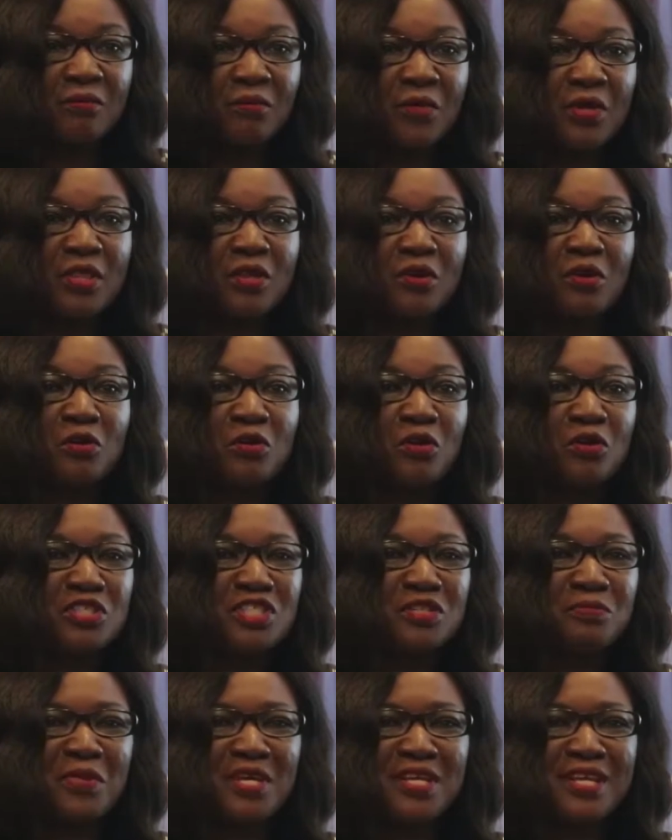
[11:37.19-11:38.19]
whether or not
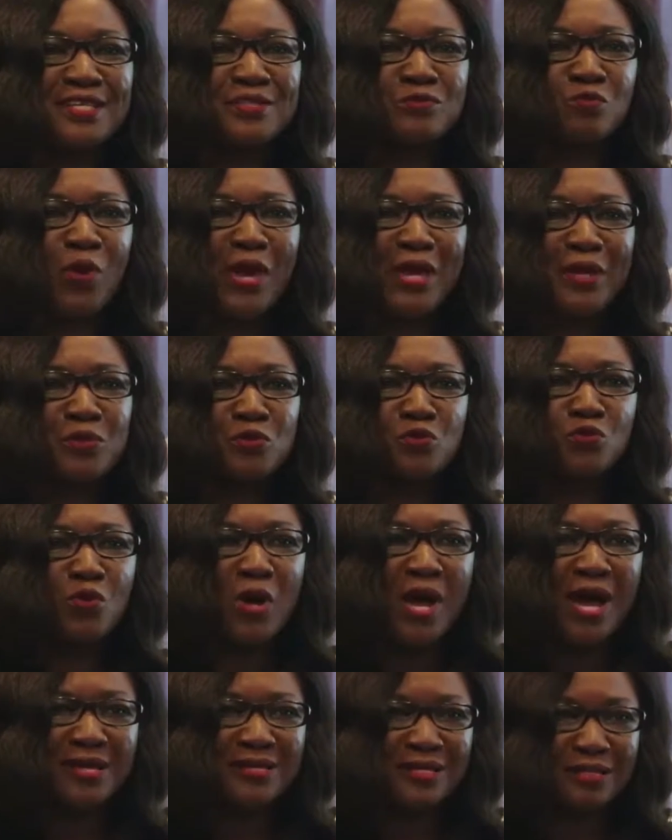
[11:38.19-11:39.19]
she made us work too
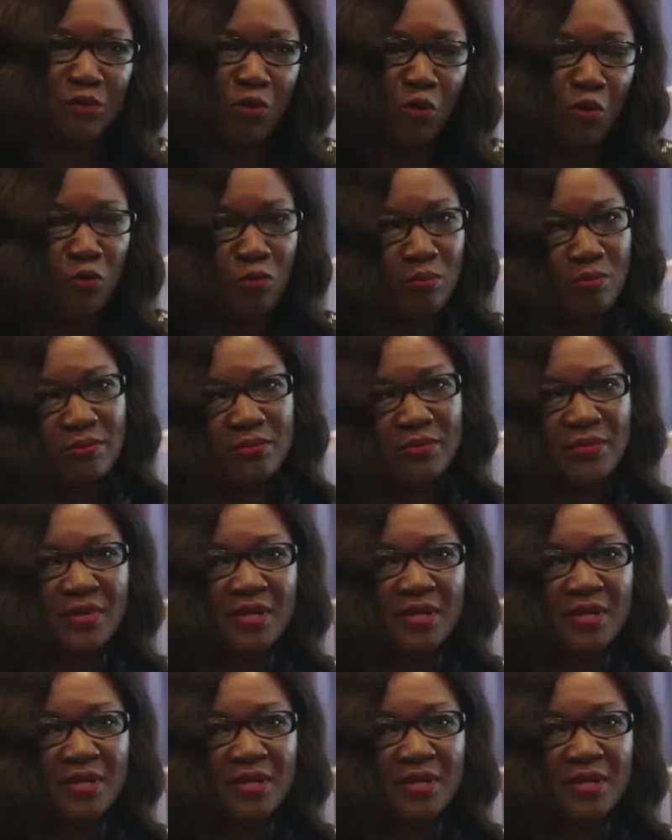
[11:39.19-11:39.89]
hard at home.